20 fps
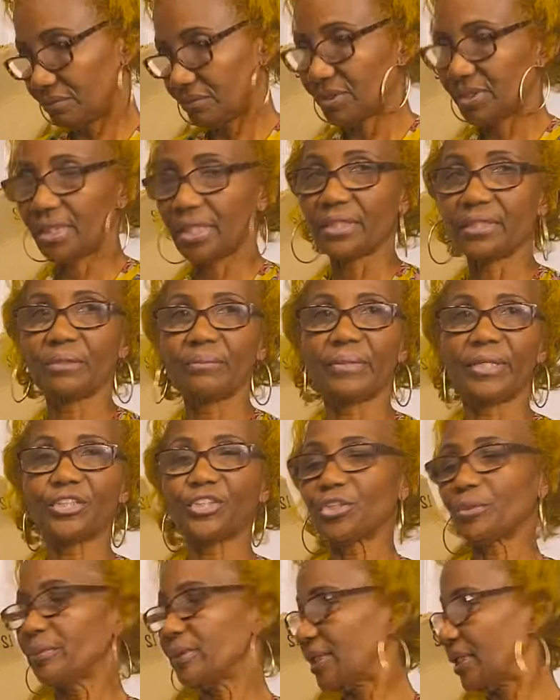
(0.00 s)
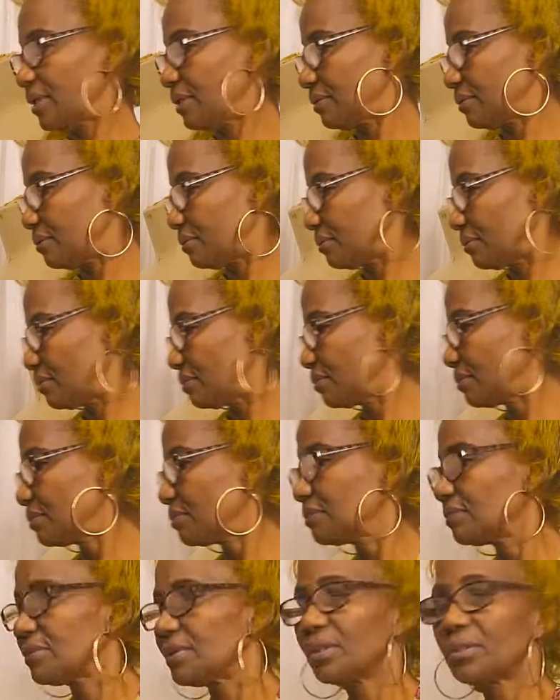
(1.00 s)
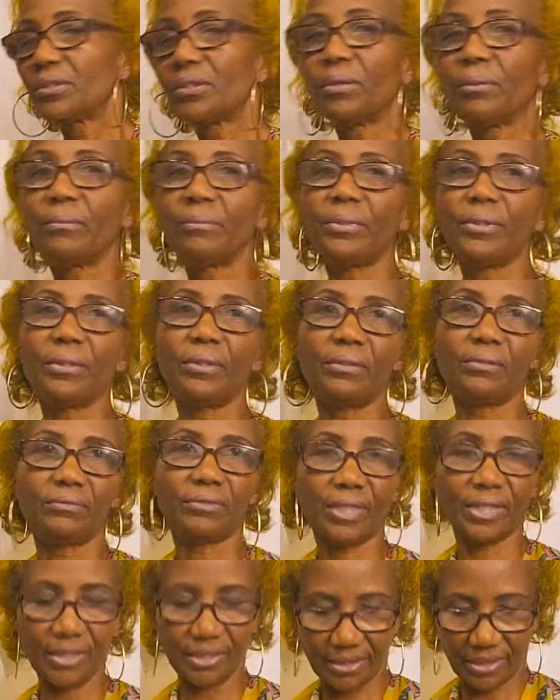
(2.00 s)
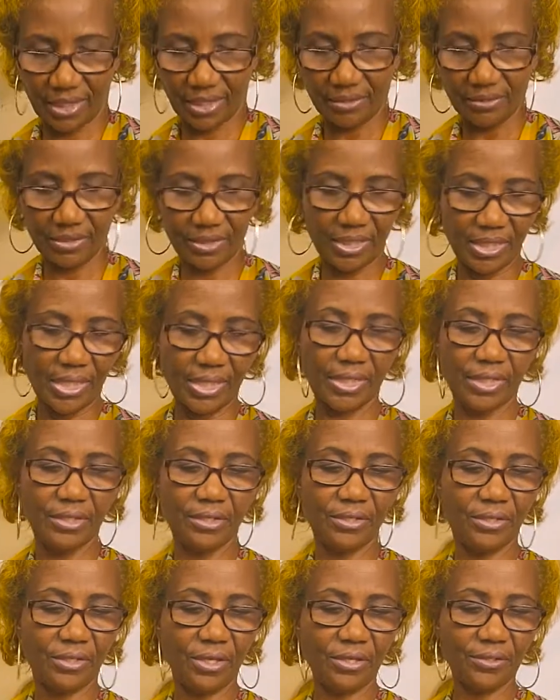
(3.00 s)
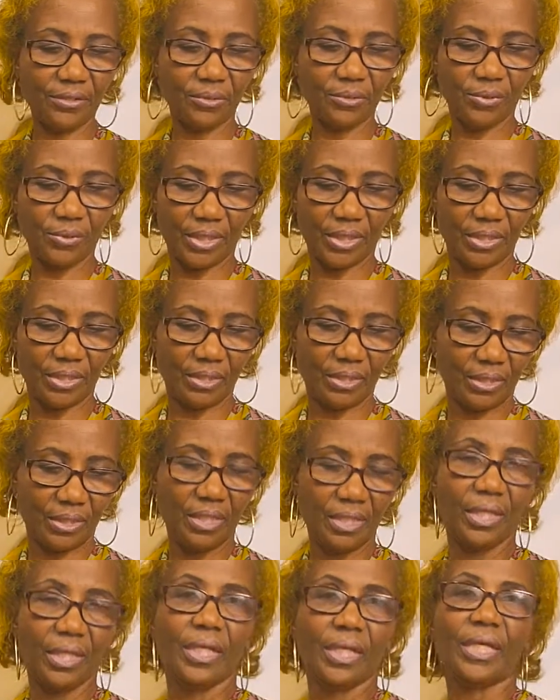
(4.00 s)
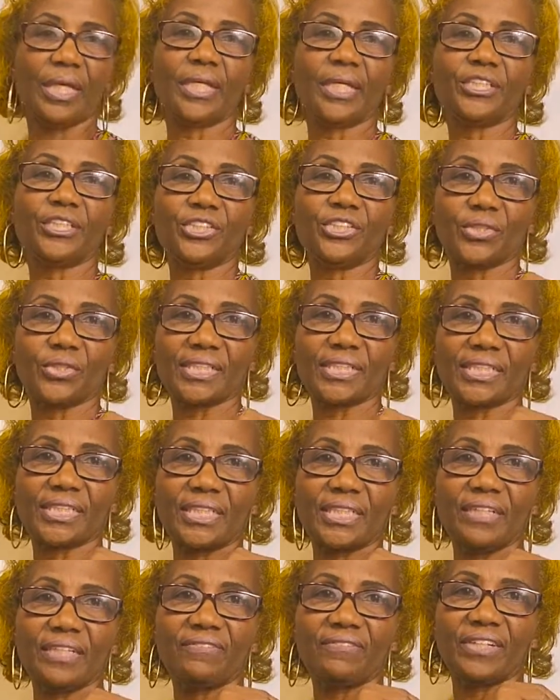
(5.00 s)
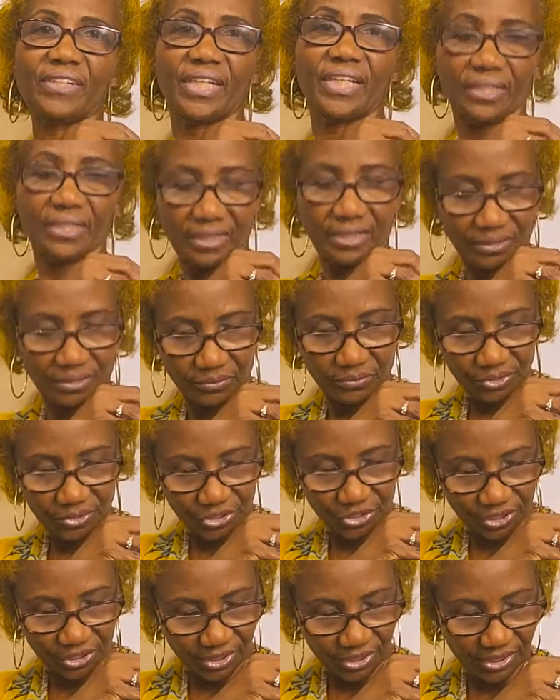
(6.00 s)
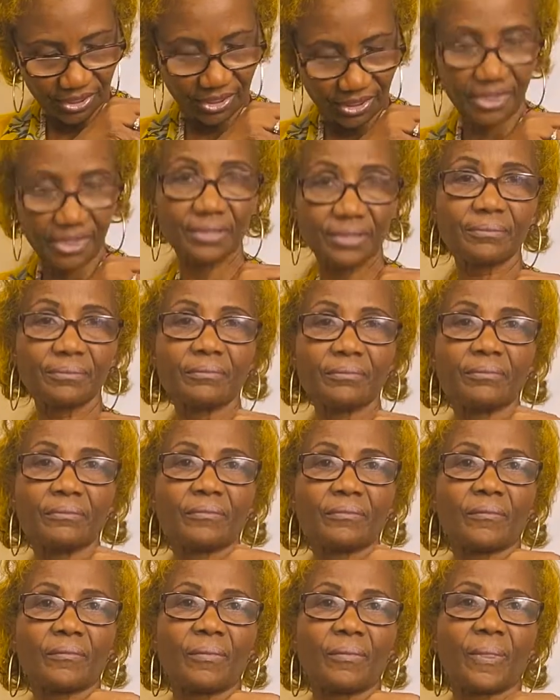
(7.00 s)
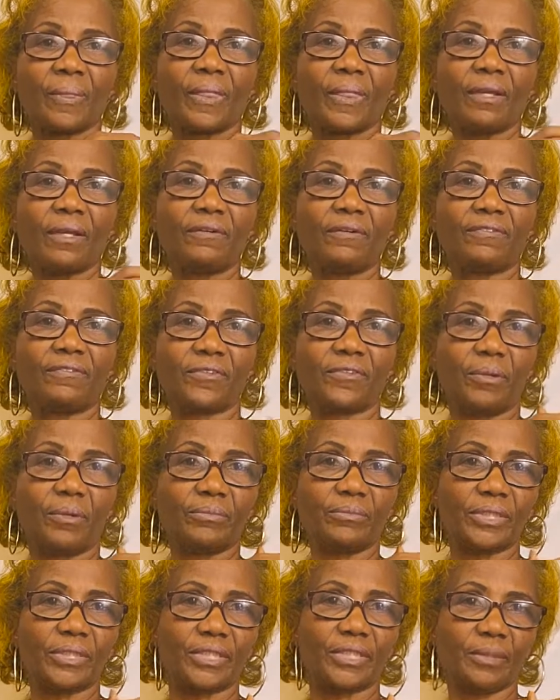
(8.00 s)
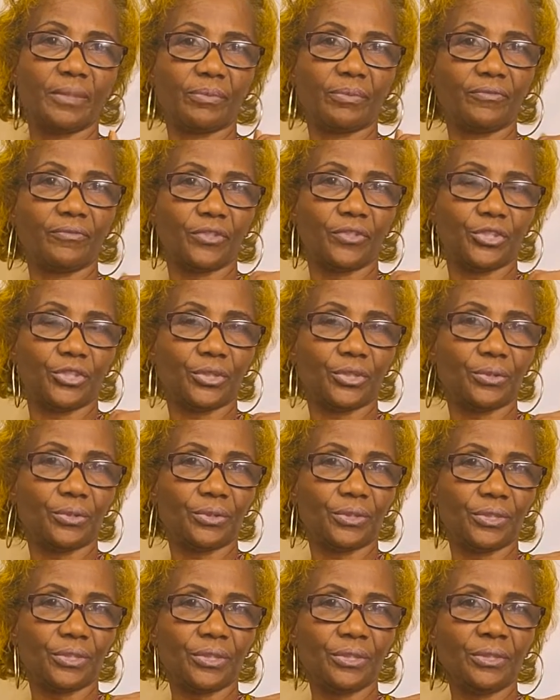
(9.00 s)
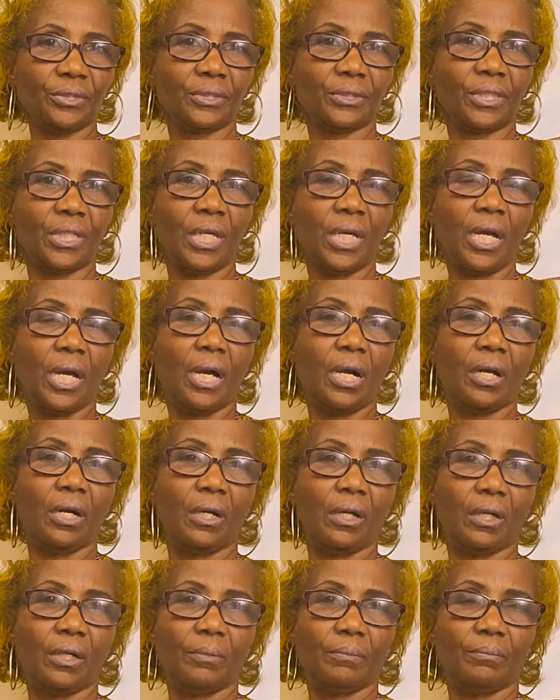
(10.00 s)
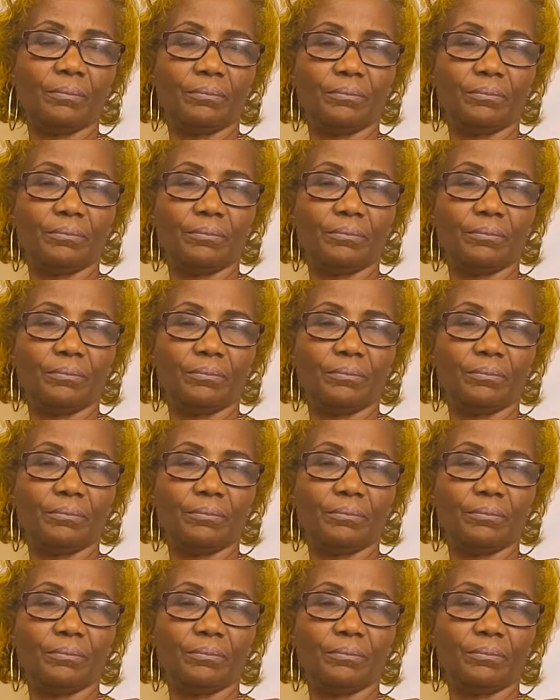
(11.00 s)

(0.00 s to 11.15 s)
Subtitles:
Take the measurement, number, write it down. And then another one is your sleeve length, which is from the tip of your shoulder up